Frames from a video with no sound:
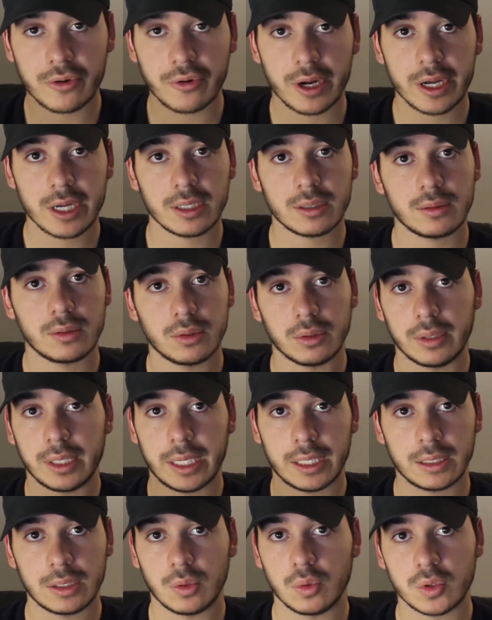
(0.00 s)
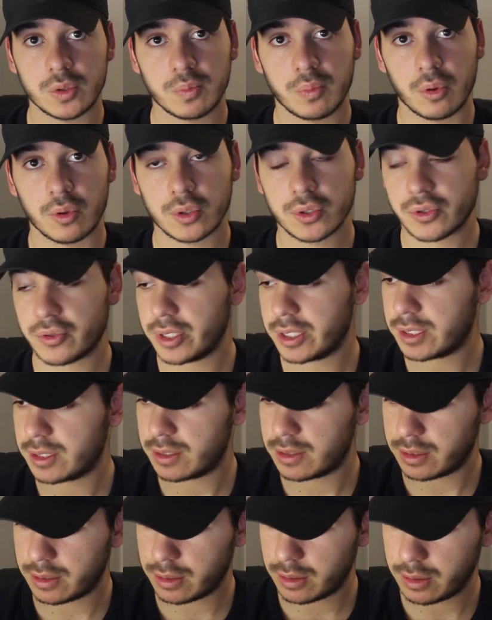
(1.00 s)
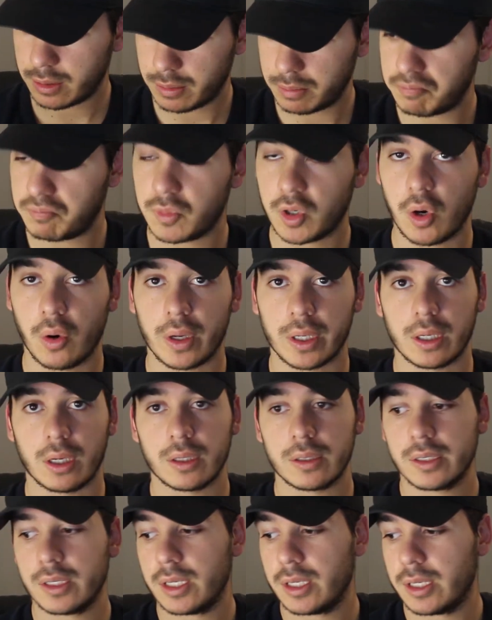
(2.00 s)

great to get those portraits going on.